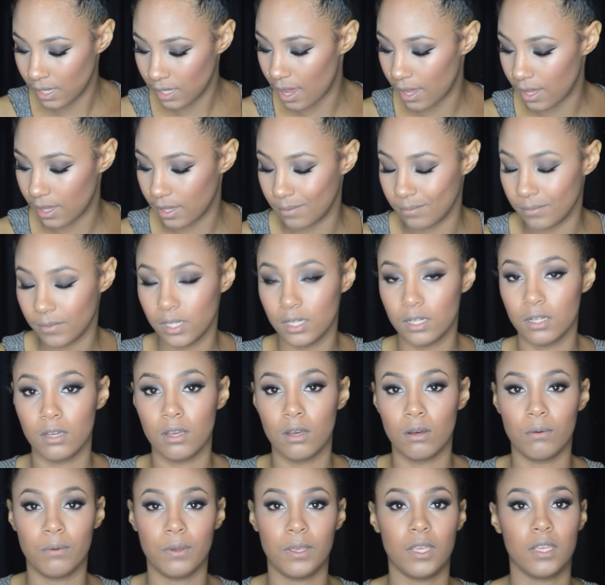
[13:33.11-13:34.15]
I am gonna
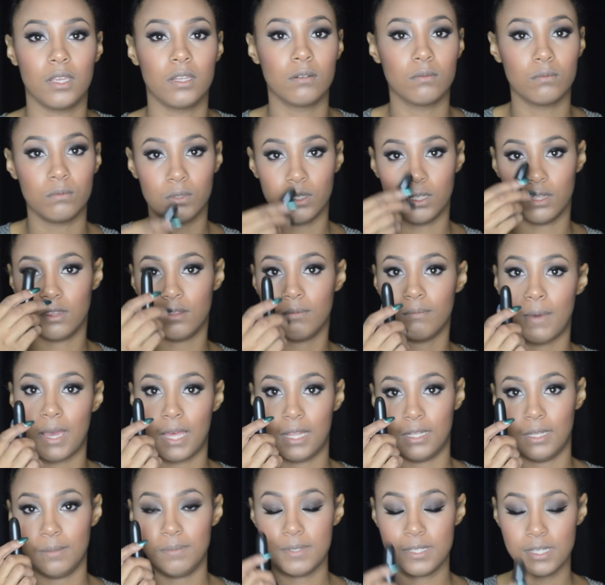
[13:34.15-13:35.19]
go in with my
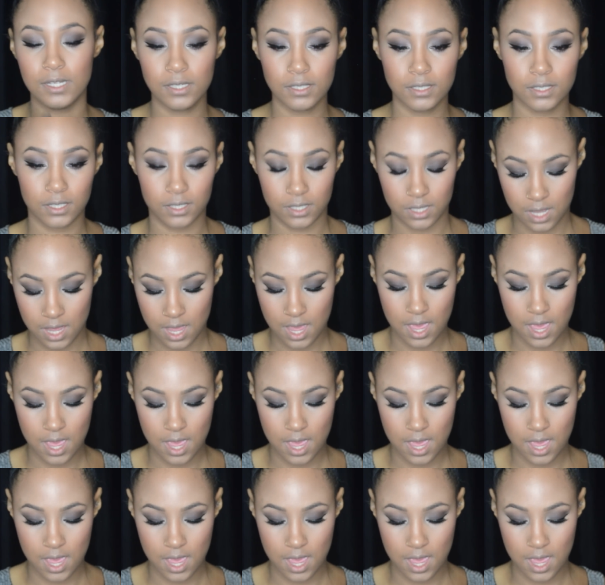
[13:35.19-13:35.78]
lipstick.